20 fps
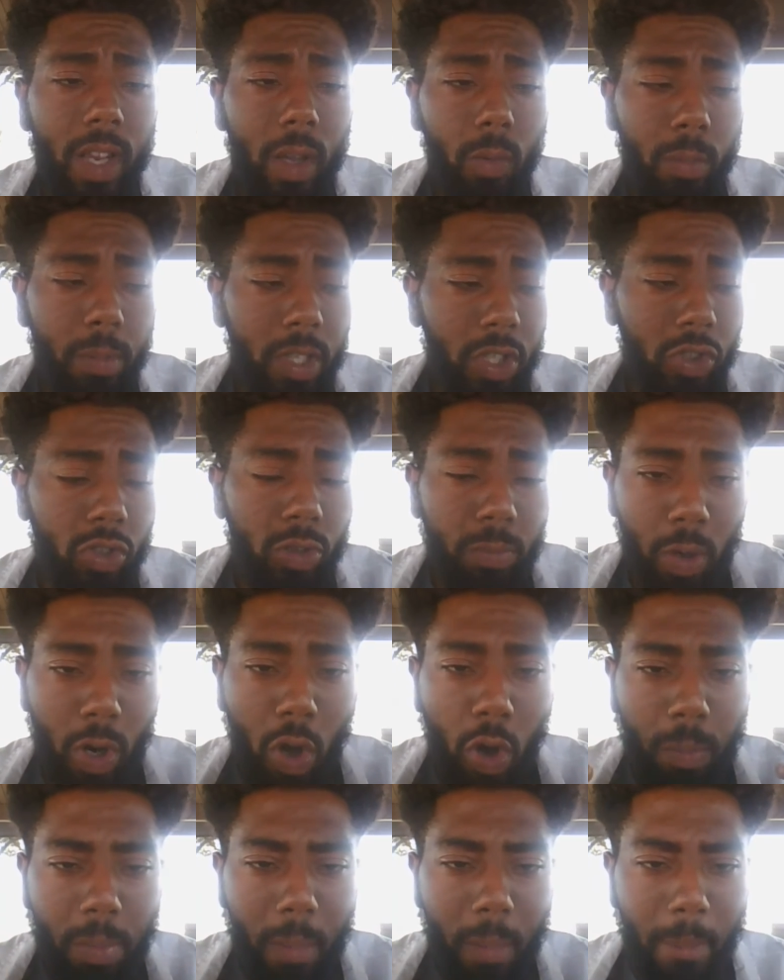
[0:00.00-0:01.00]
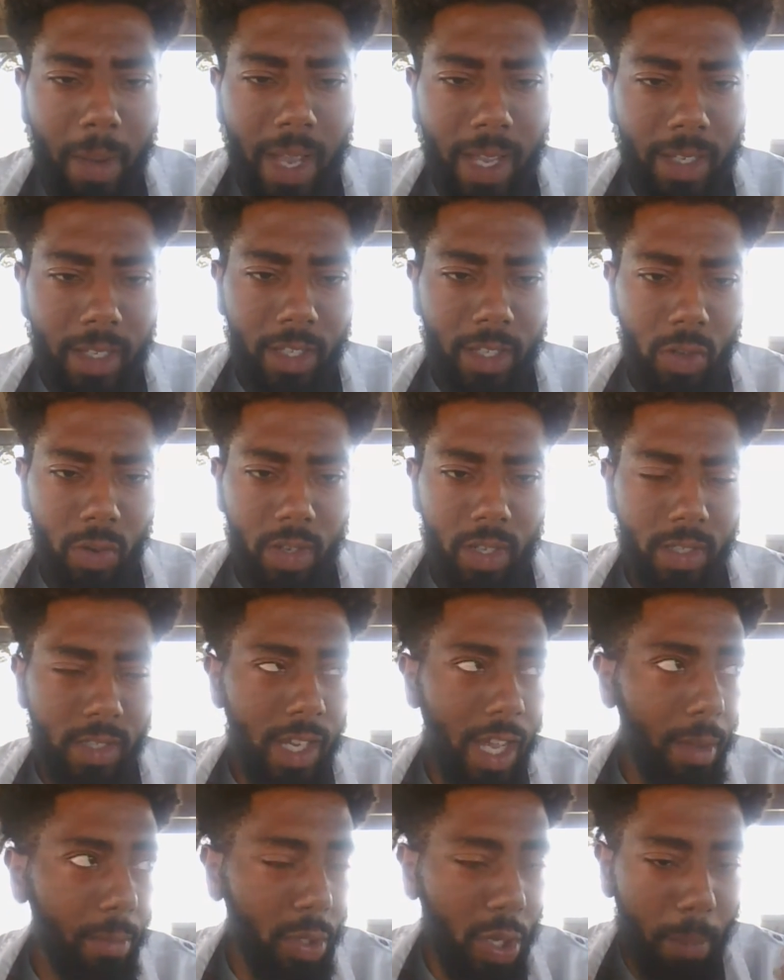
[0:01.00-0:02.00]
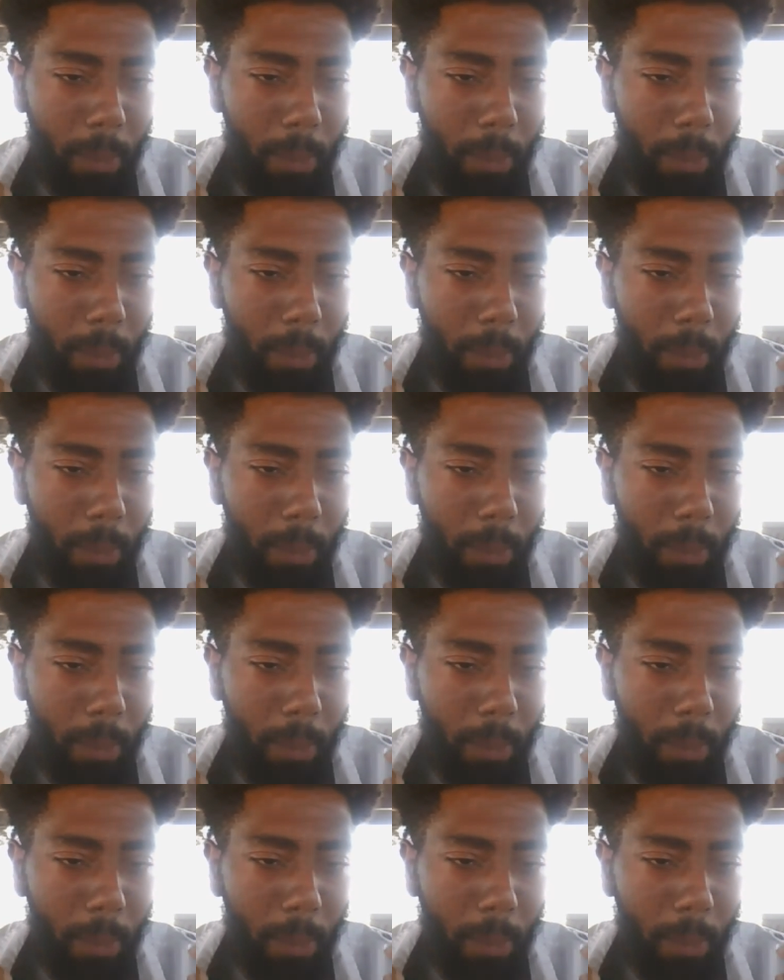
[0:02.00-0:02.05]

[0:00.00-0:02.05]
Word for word: know, like we'll be super open minded during this time.